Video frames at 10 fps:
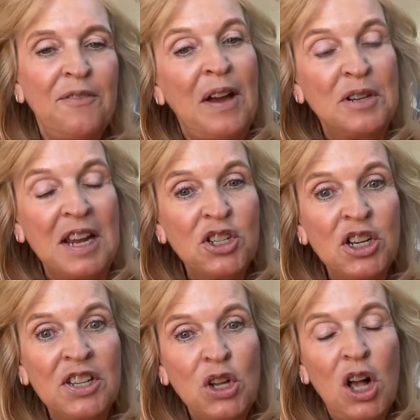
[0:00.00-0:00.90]
foundation
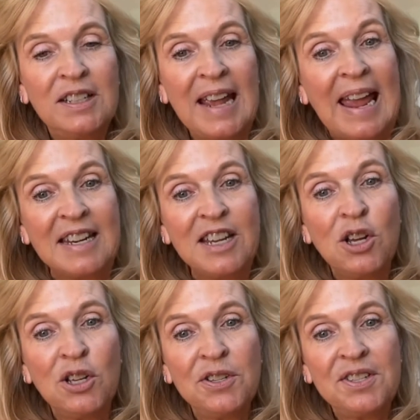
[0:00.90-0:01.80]
is called Andy
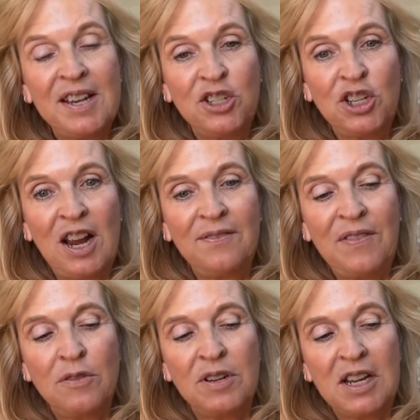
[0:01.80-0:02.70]
Hull's Sunshine
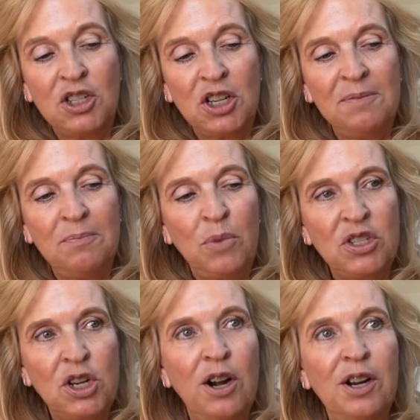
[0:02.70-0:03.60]
Foundation. We
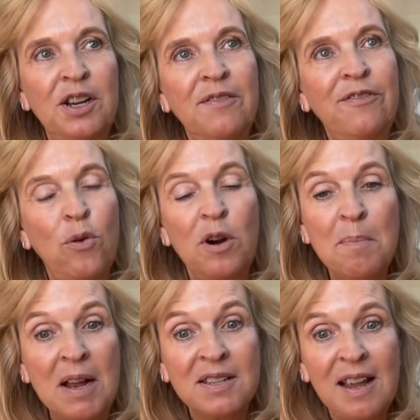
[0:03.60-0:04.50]
started it 4
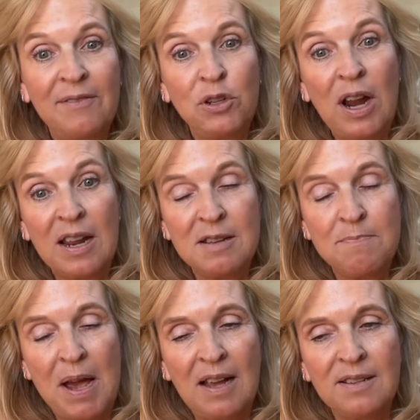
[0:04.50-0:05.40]
months after Andy
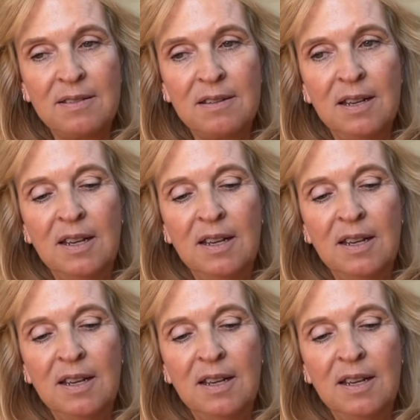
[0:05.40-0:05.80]
passed.